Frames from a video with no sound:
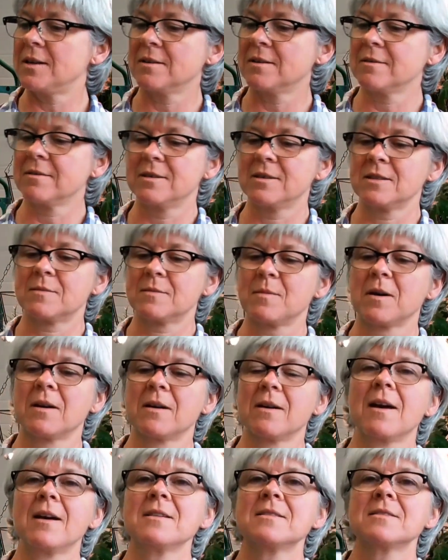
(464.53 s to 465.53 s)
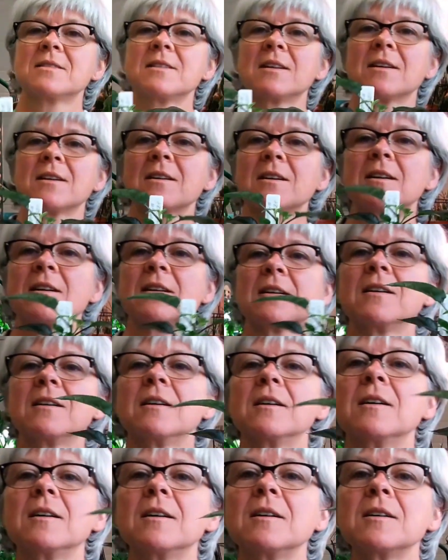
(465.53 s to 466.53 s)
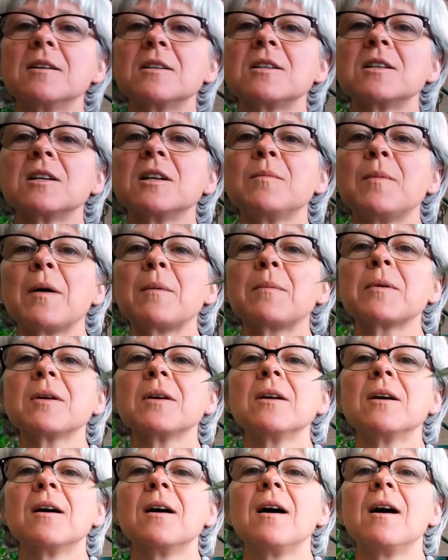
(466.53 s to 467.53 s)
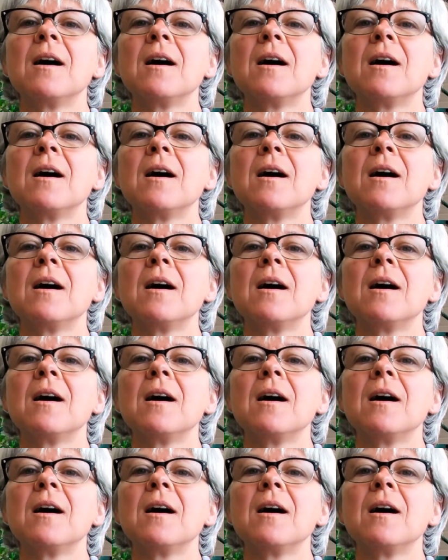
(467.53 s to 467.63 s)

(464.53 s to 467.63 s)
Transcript: Here is my Aztec chili pepper.